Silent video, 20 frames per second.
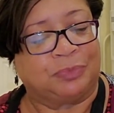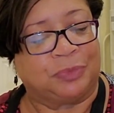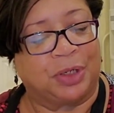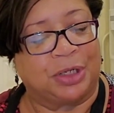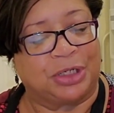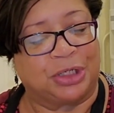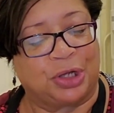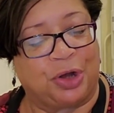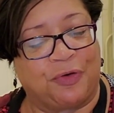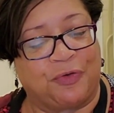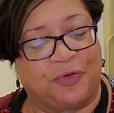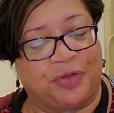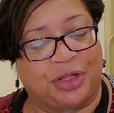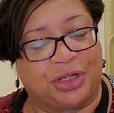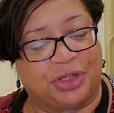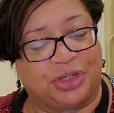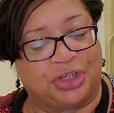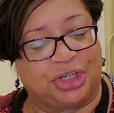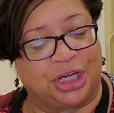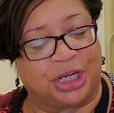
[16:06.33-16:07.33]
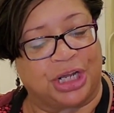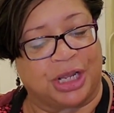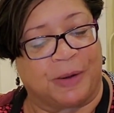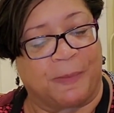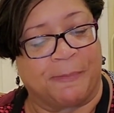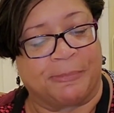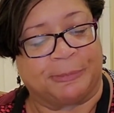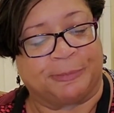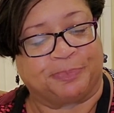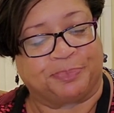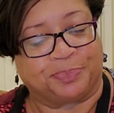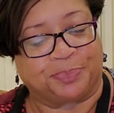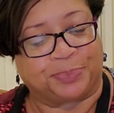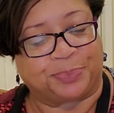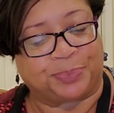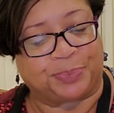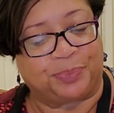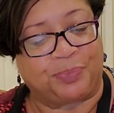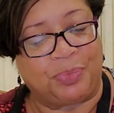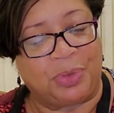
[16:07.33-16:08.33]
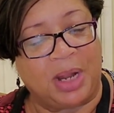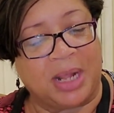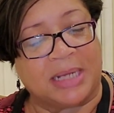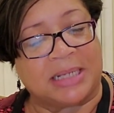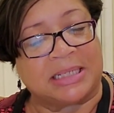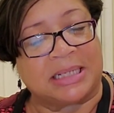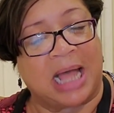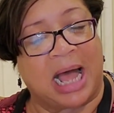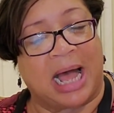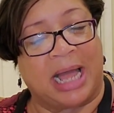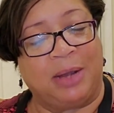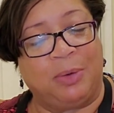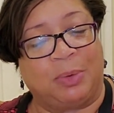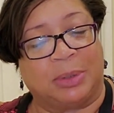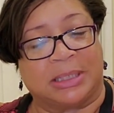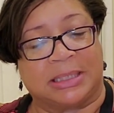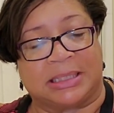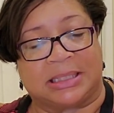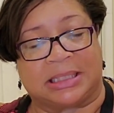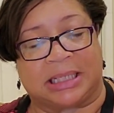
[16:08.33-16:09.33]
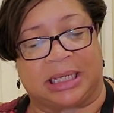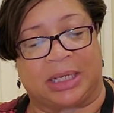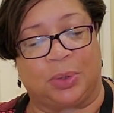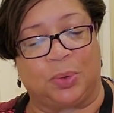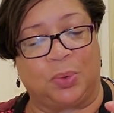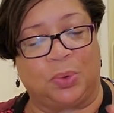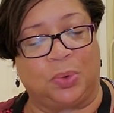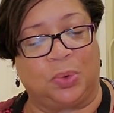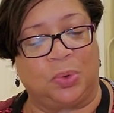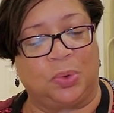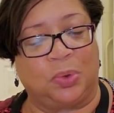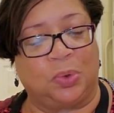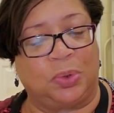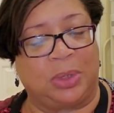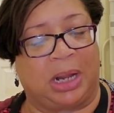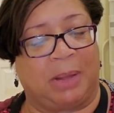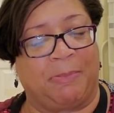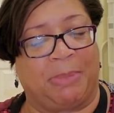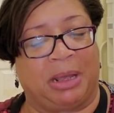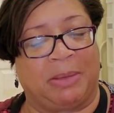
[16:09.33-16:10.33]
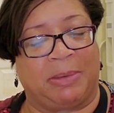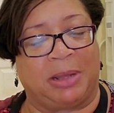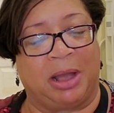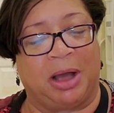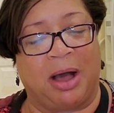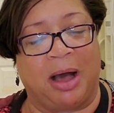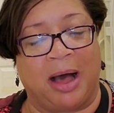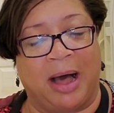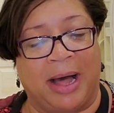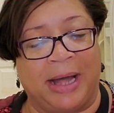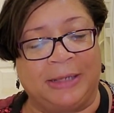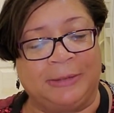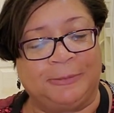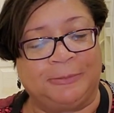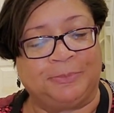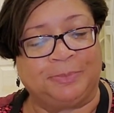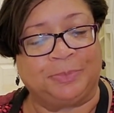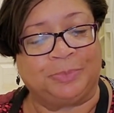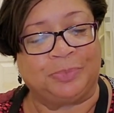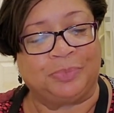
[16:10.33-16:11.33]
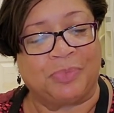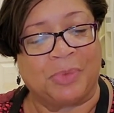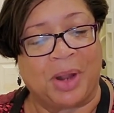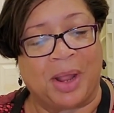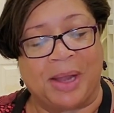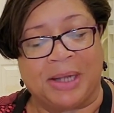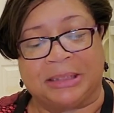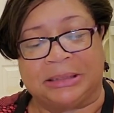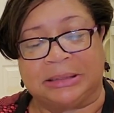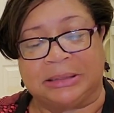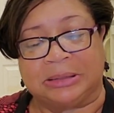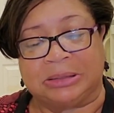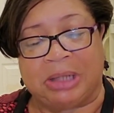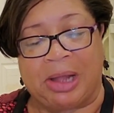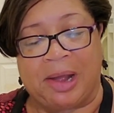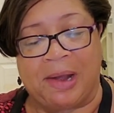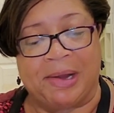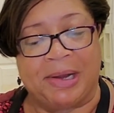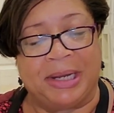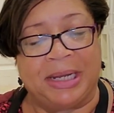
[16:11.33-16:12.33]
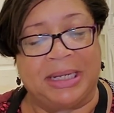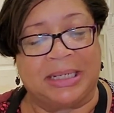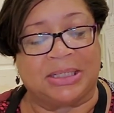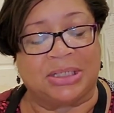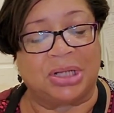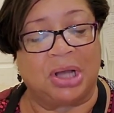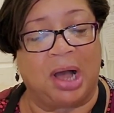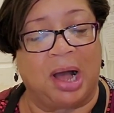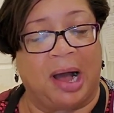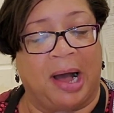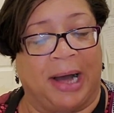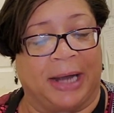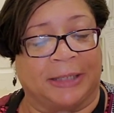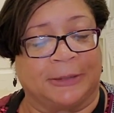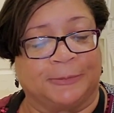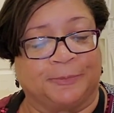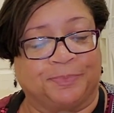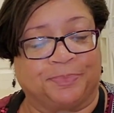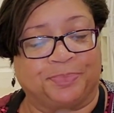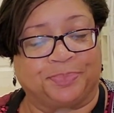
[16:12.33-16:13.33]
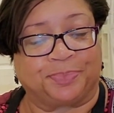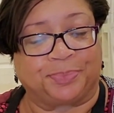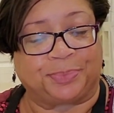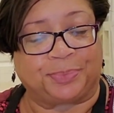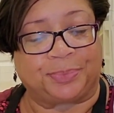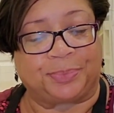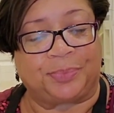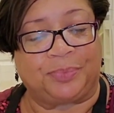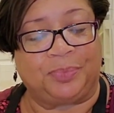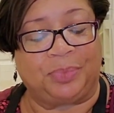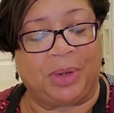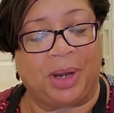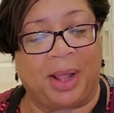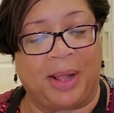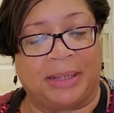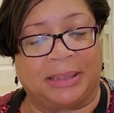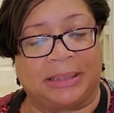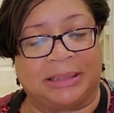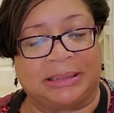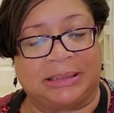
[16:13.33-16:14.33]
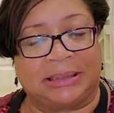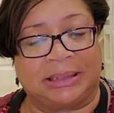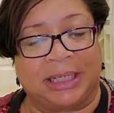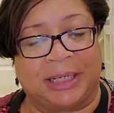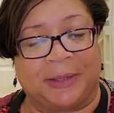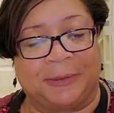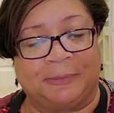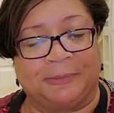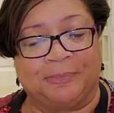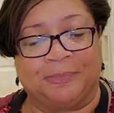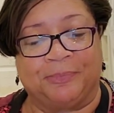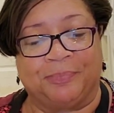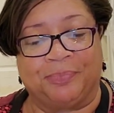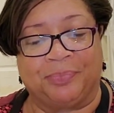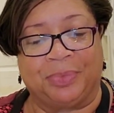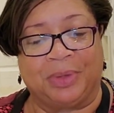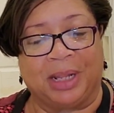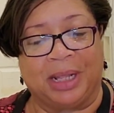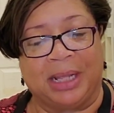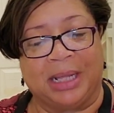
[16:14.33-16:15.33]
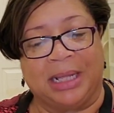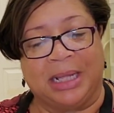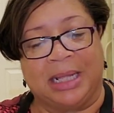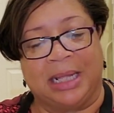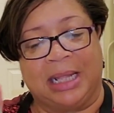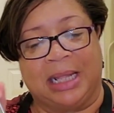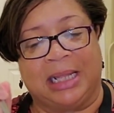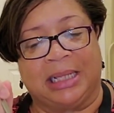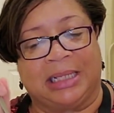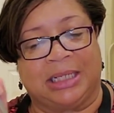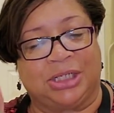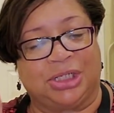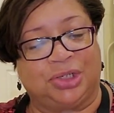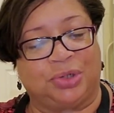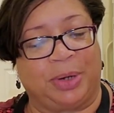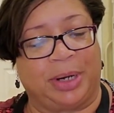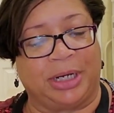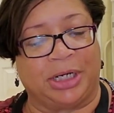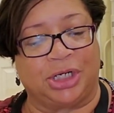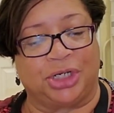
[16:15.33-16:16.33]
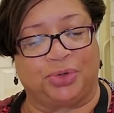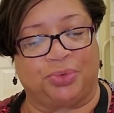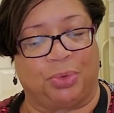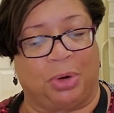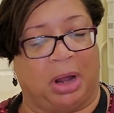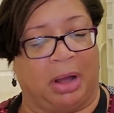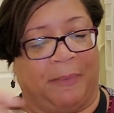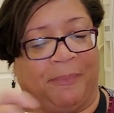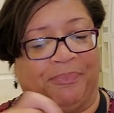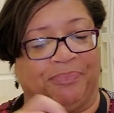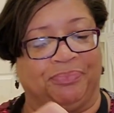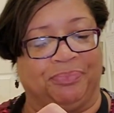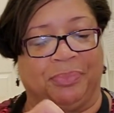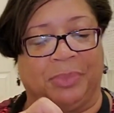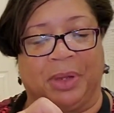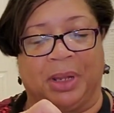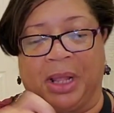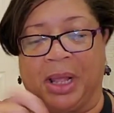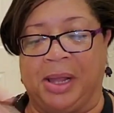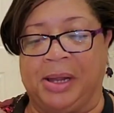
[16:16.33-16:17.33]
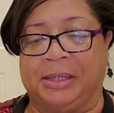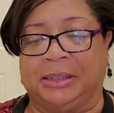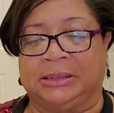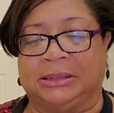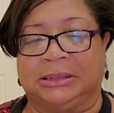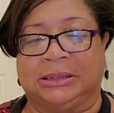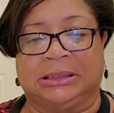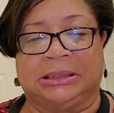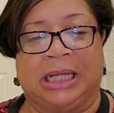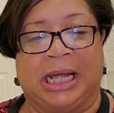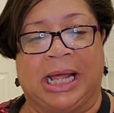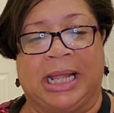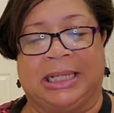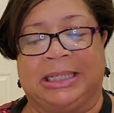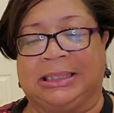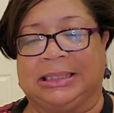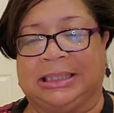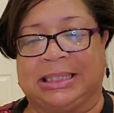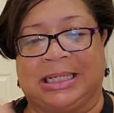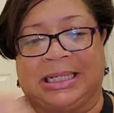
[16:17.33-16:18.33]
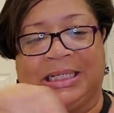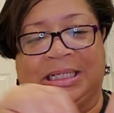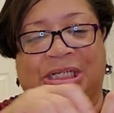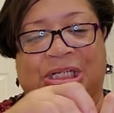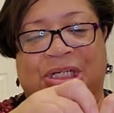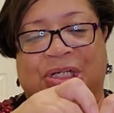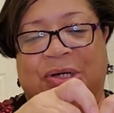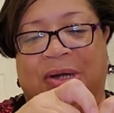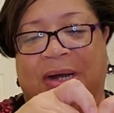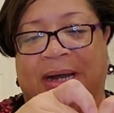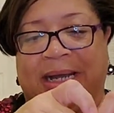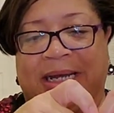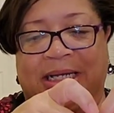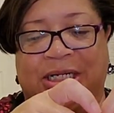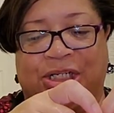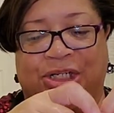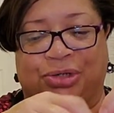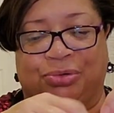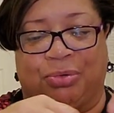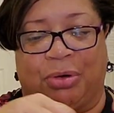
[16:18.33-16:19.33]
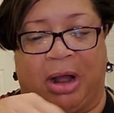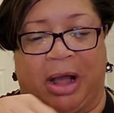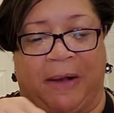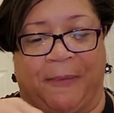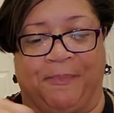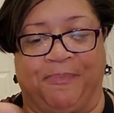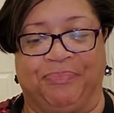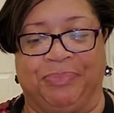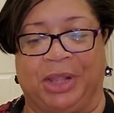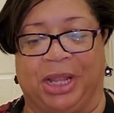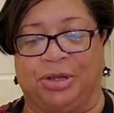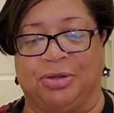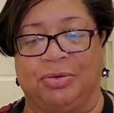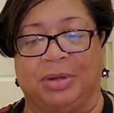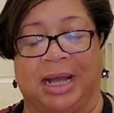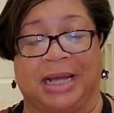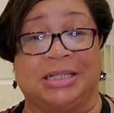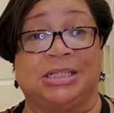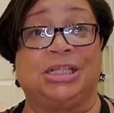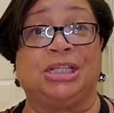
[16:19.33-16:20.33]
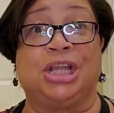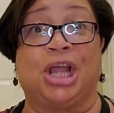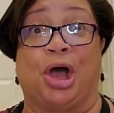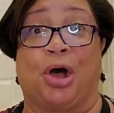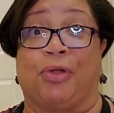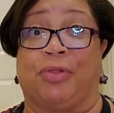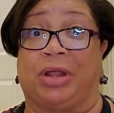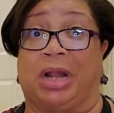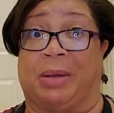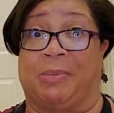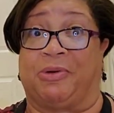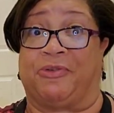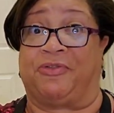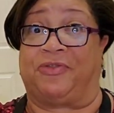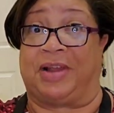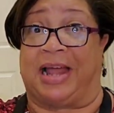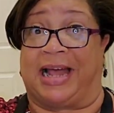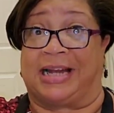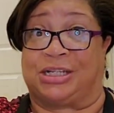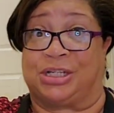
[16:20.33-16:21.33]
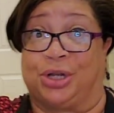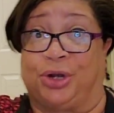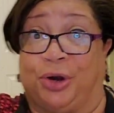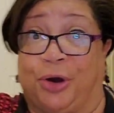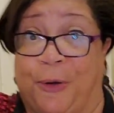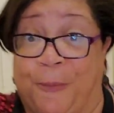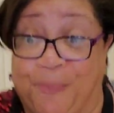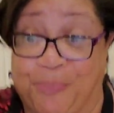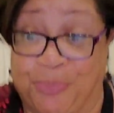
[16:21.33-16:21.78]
Let's go for this chicken. I want to see. Ooh, that baby hot. He is hot. Let's see. Let's try a drum. Let's try a drum. And you guys know that I'm a flats girl.